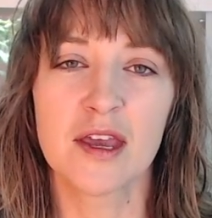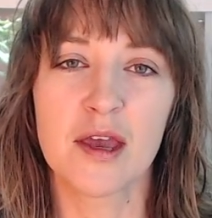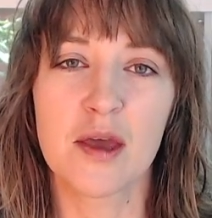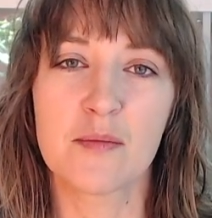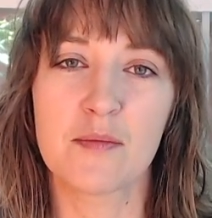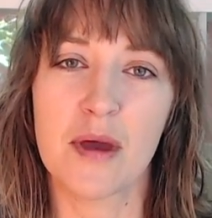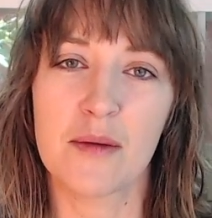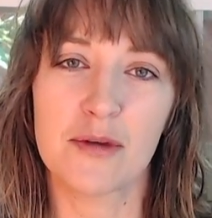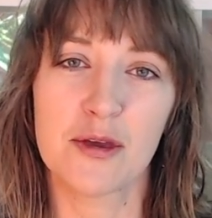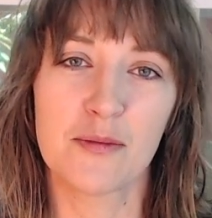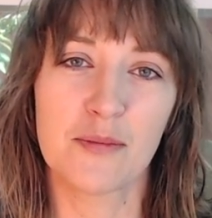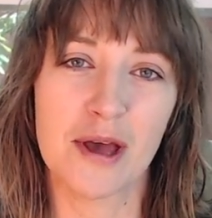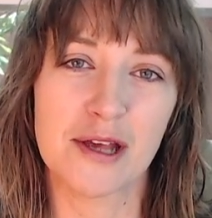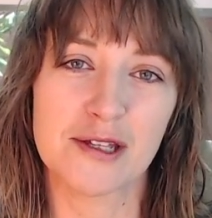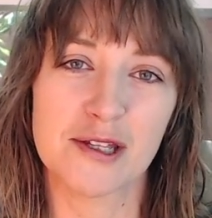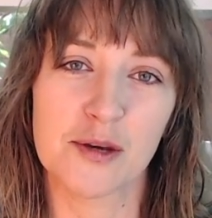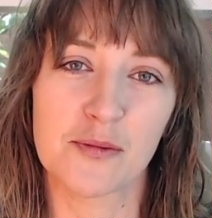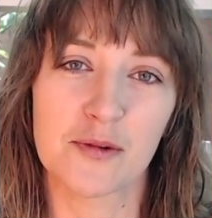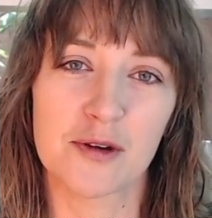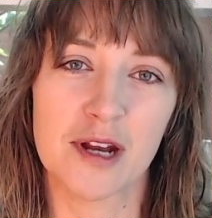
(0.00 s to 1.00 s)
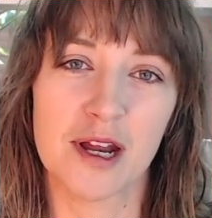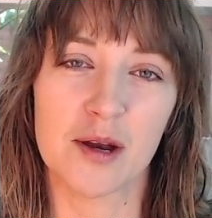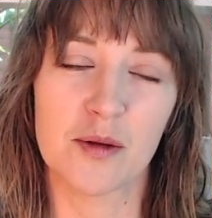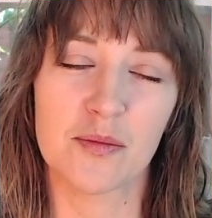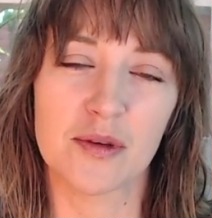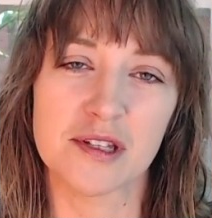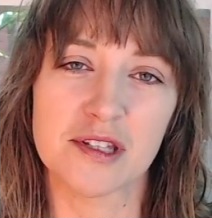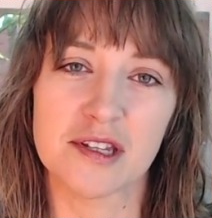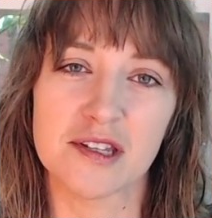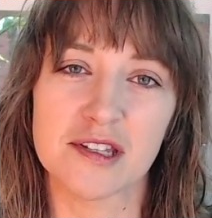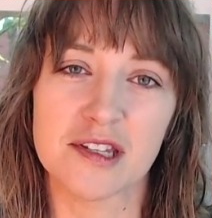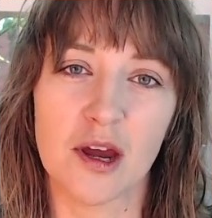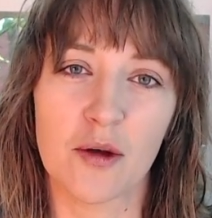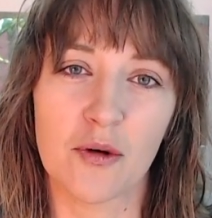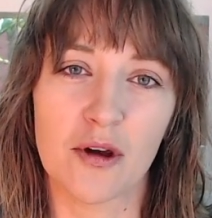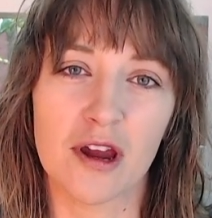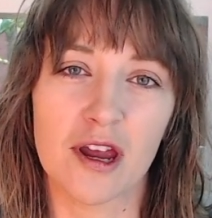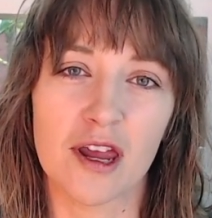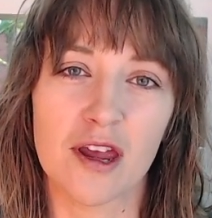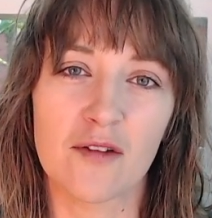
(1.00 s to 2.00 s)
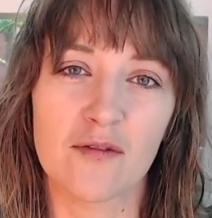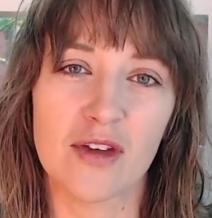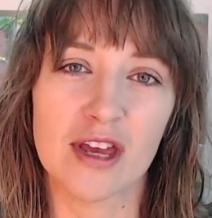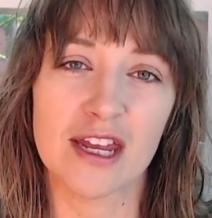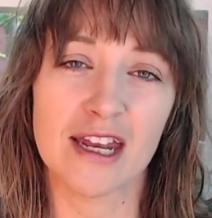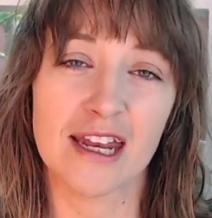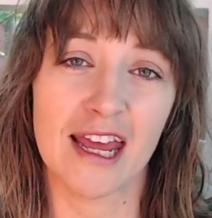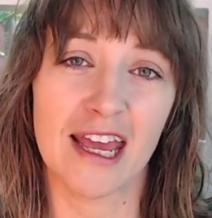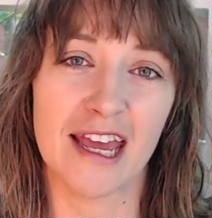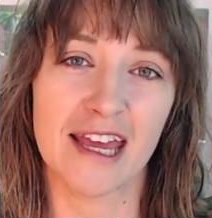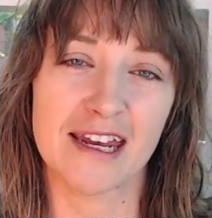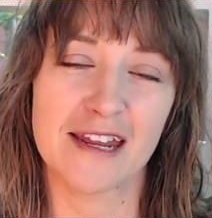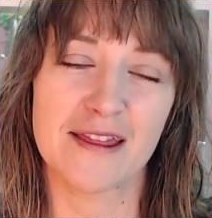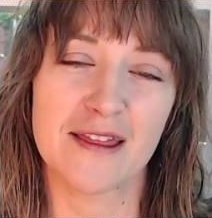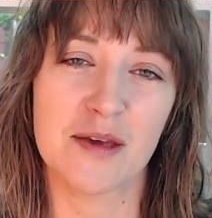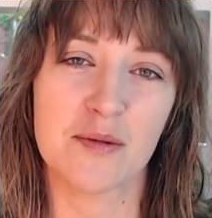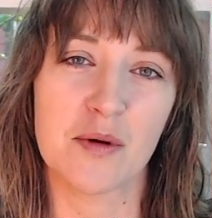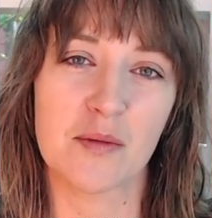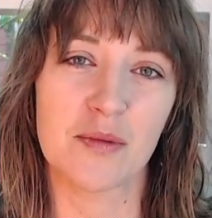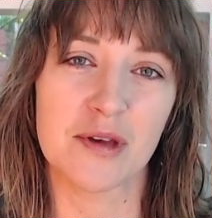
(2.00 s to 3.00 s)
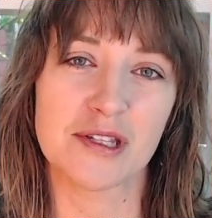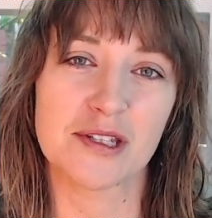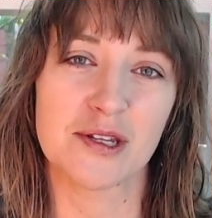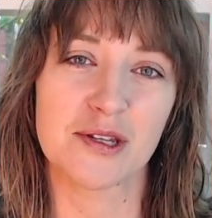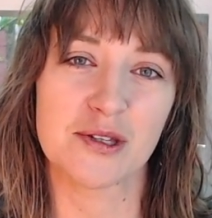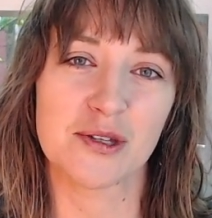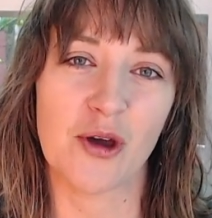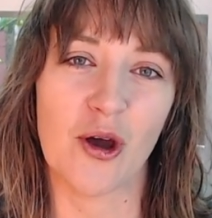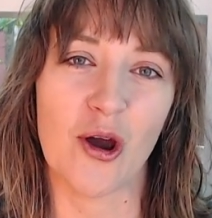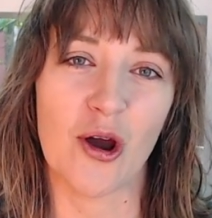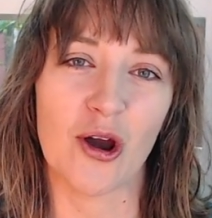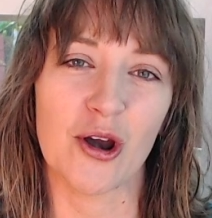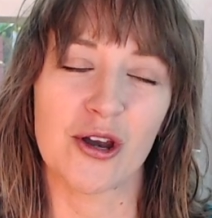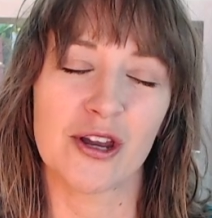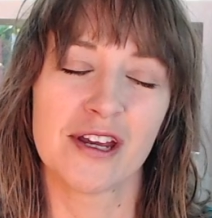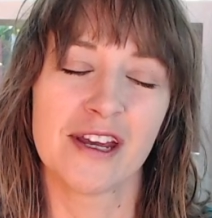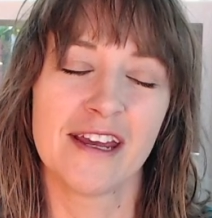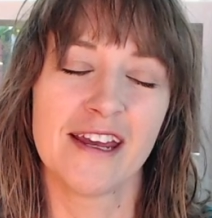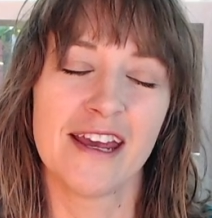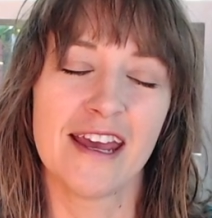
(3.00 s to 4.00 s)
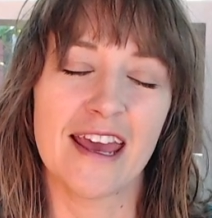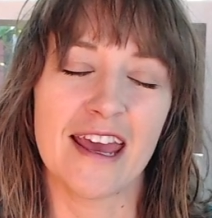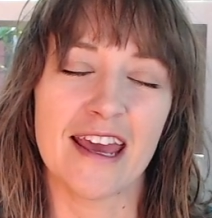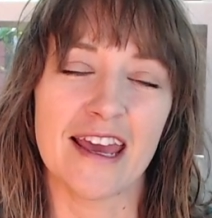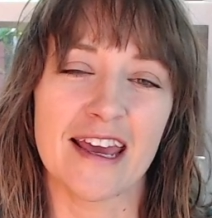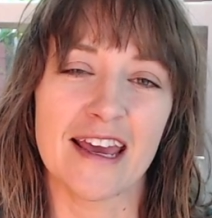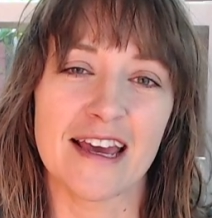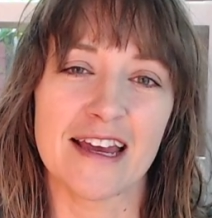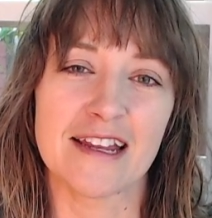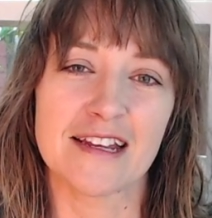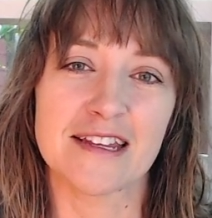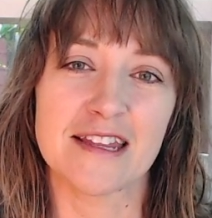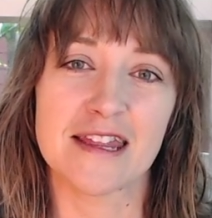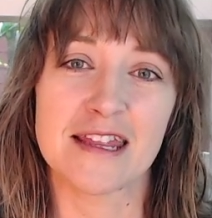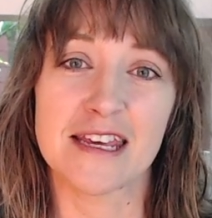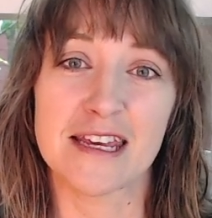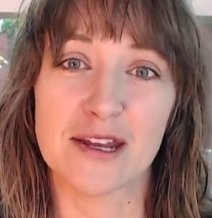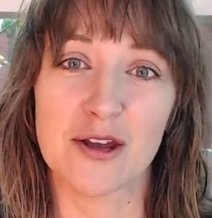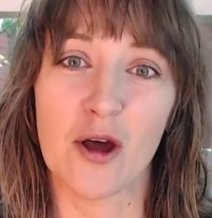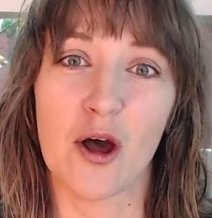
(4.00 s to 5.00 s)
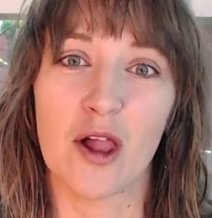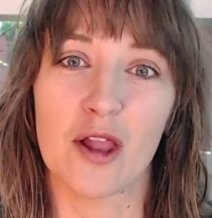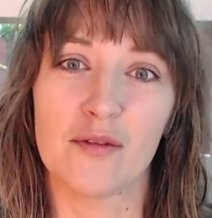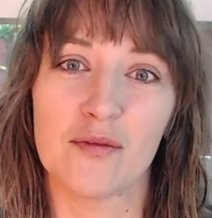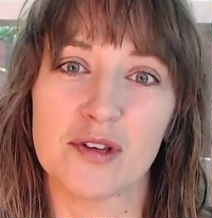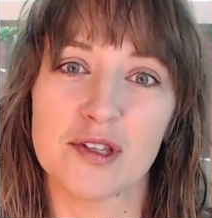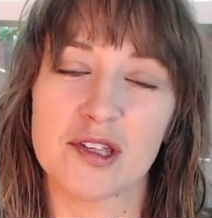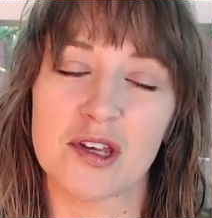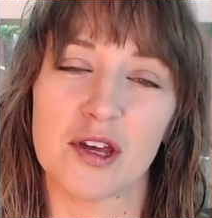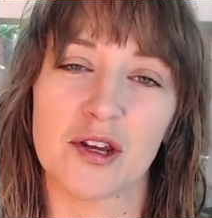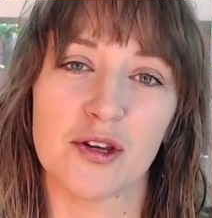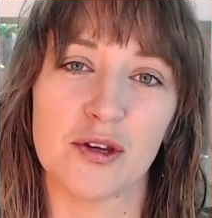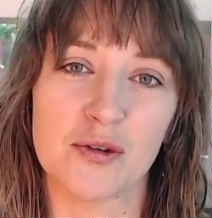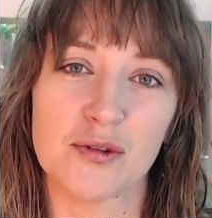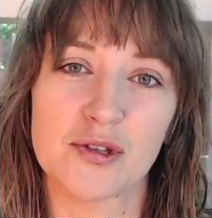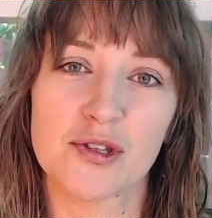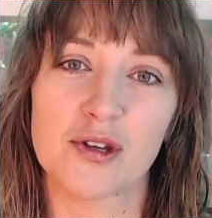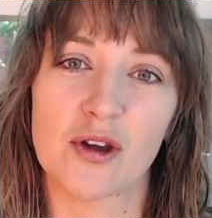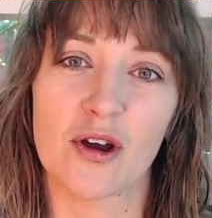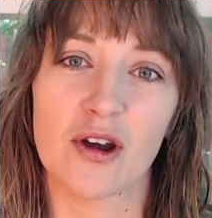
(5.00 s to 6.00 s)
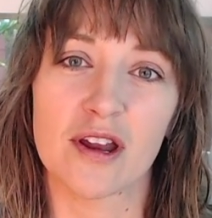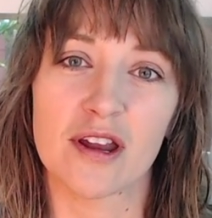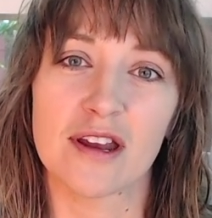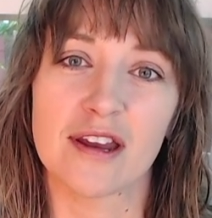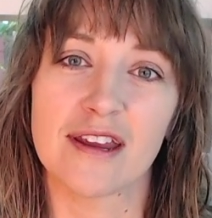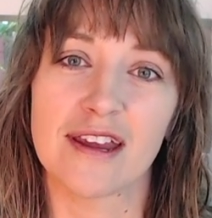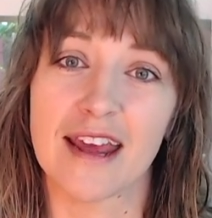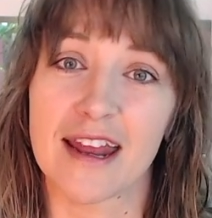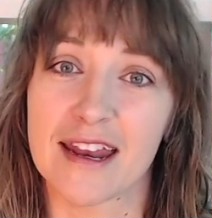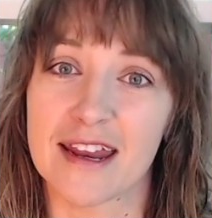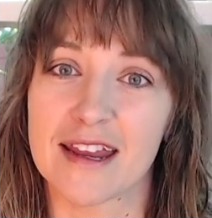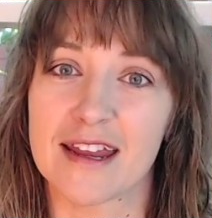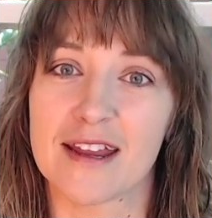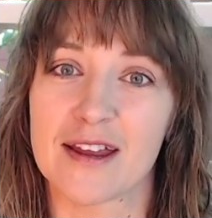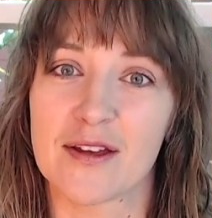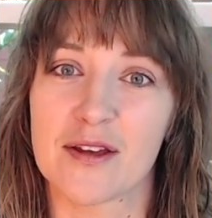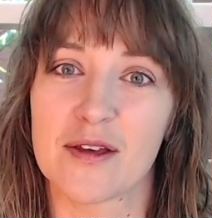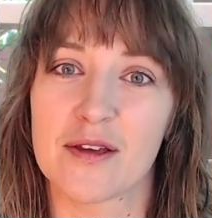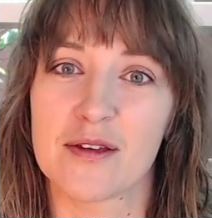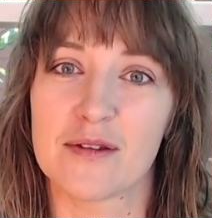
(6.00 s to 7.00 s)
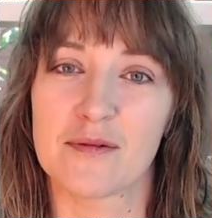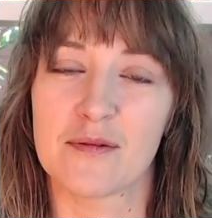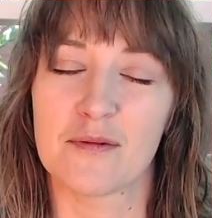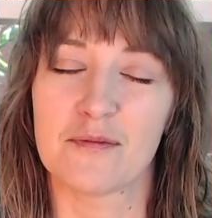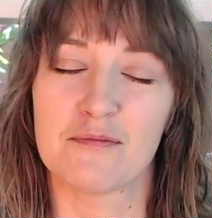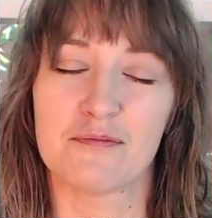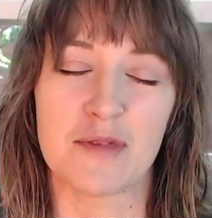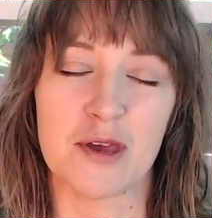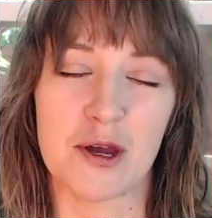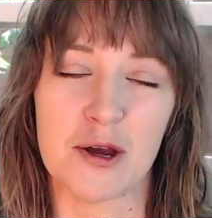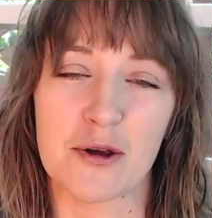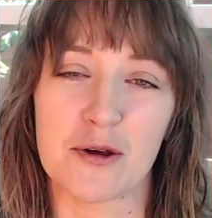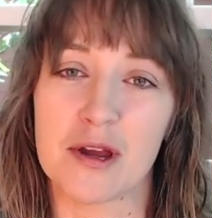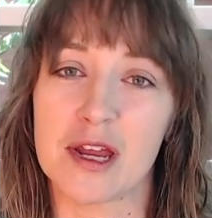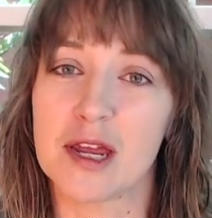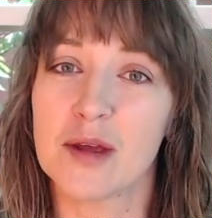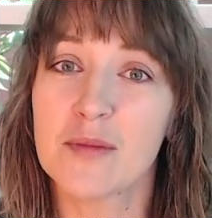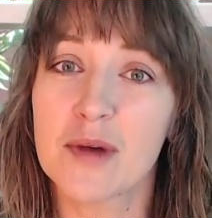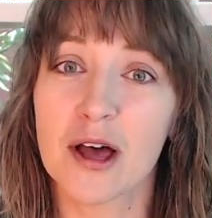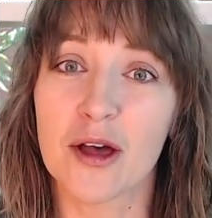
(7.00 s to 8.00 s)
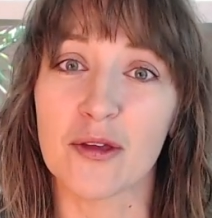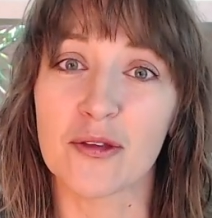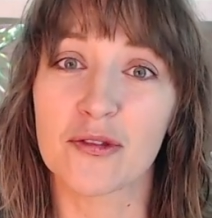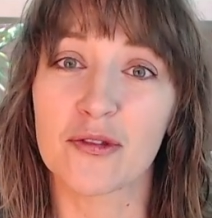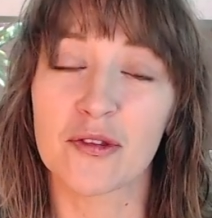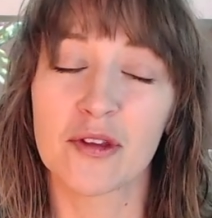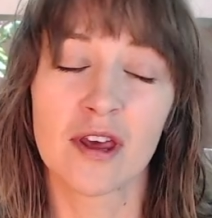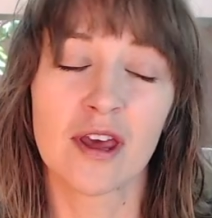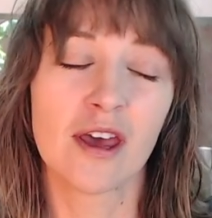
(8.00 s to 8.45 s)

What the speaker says: Maybe you met someone at a business networking event and handed them a business card, and then all of a sudden you started getting their emails,